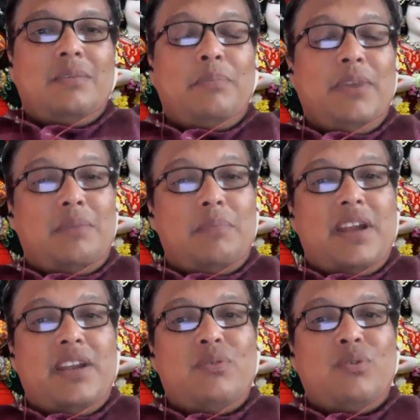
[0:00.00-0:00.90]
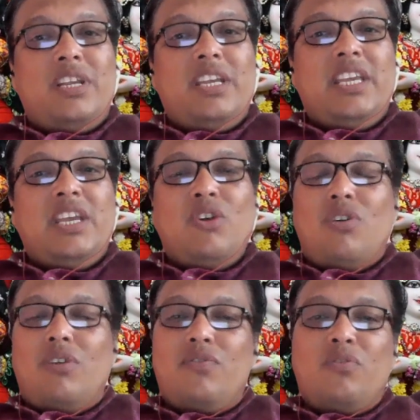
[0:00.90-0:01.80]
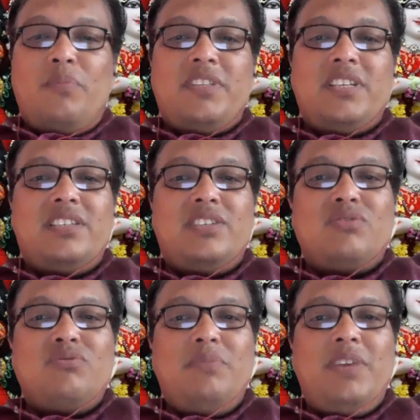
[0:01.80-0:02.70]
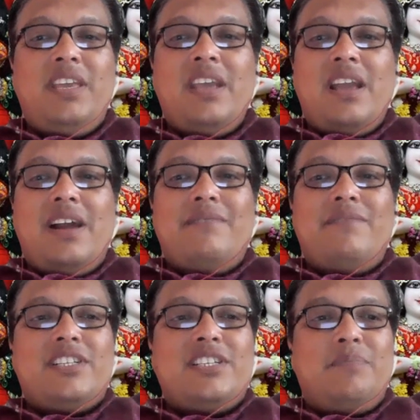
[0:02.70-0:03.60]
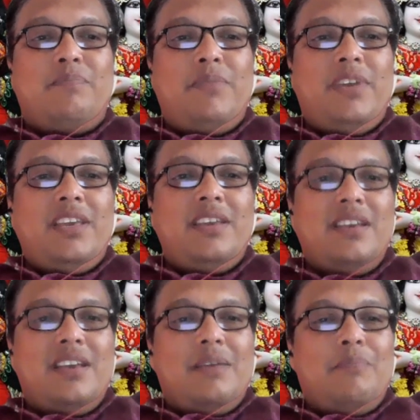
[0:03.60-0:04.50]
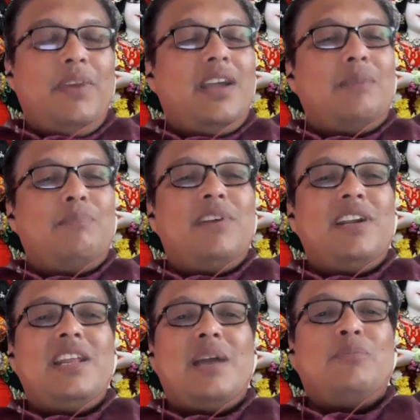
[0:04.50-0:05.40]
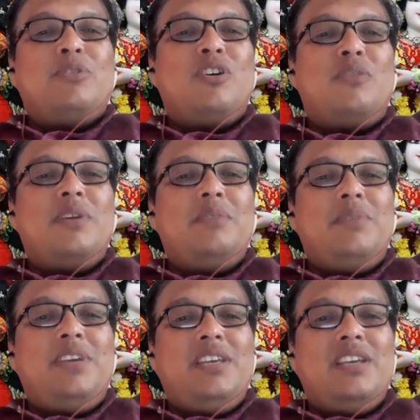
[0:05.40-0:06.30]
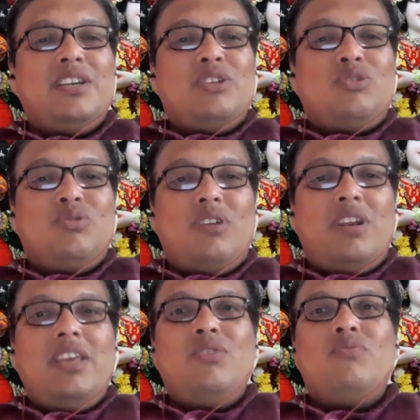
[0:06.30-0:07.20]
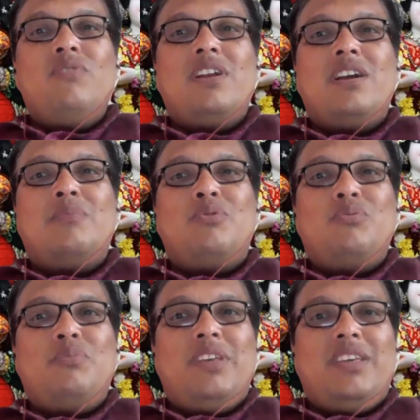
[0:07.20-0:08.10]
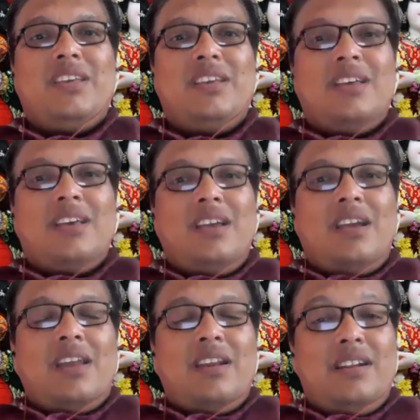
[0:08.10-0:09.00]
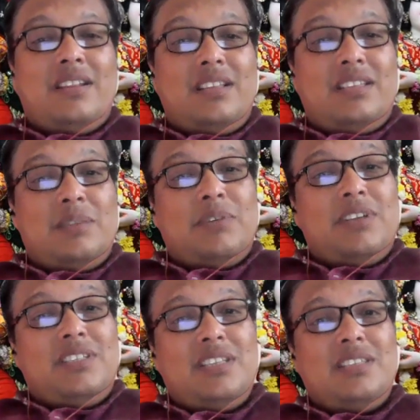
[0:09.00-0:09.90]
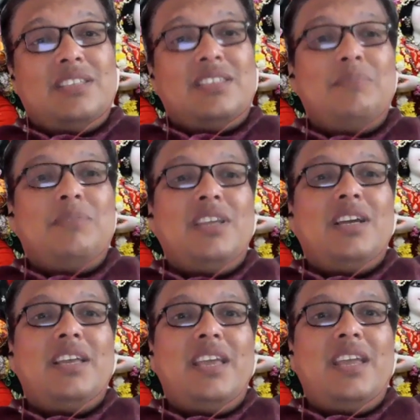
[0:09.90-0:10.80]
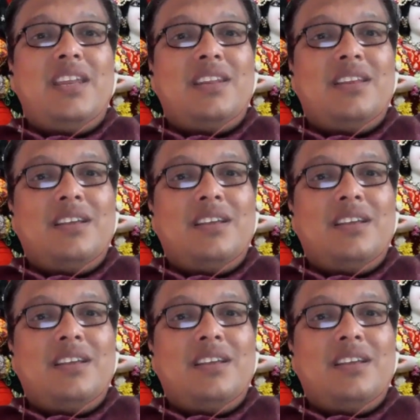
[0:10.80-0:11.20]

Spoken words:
Become my devotee, offer obeisances to me, and worship me. Being completely absorbed in me, surely you will come to me. And in 18th chapter, he says the same thing again.